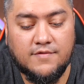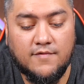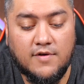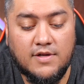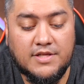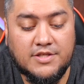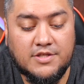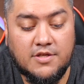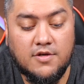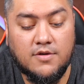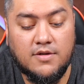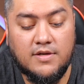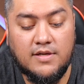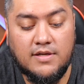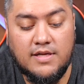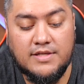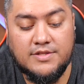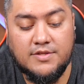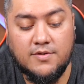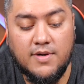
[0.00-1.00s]
of all,
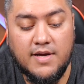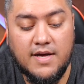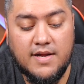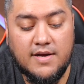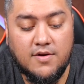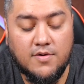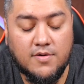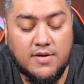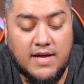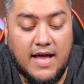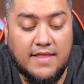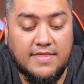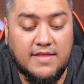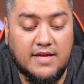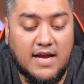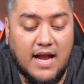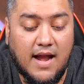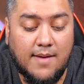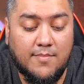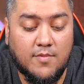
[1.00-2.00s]
let's go ahead and look at the
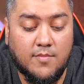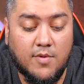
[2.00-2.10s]
camera